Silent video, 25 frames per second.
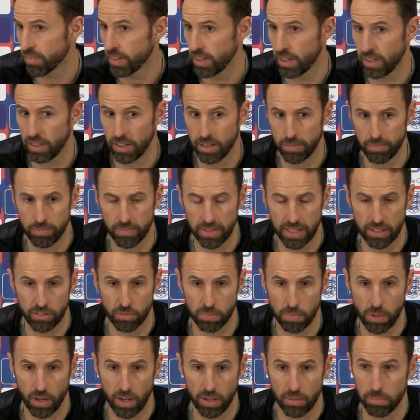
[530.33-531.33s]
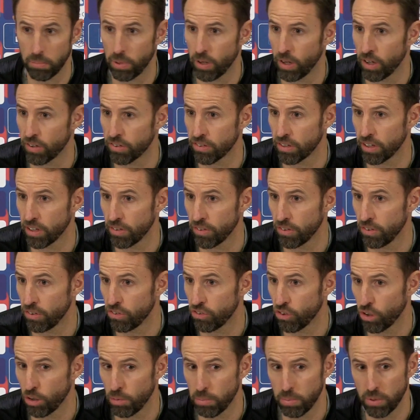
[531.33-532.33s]
Um, that's part and parcel of the
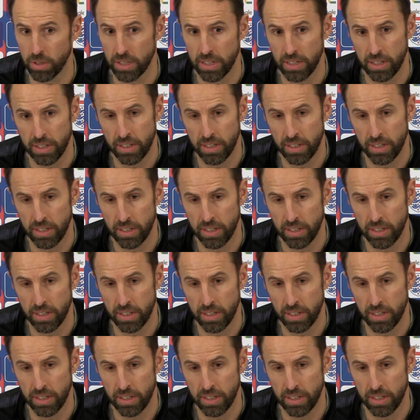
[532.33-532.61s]
job,